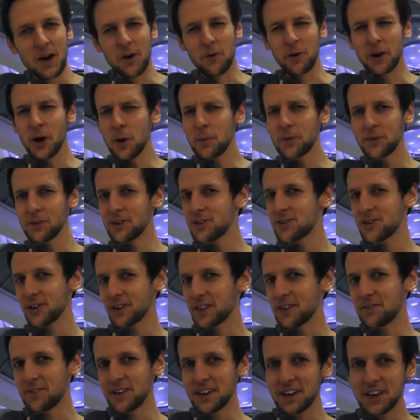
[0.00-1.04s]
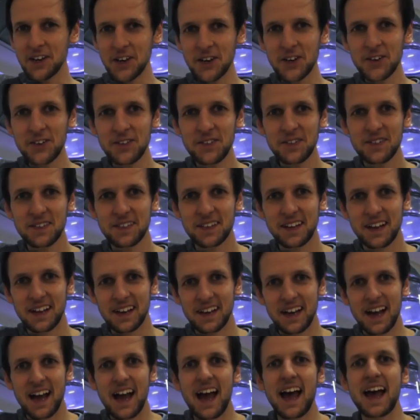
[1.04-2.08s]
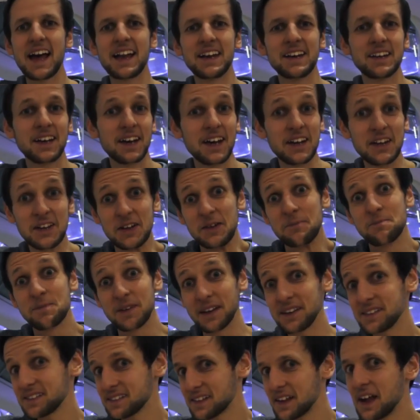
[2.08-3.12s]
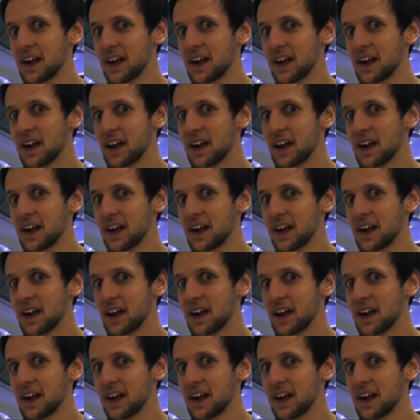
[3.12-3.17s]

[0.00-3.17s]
We hope you enjoyed the video, and uh, please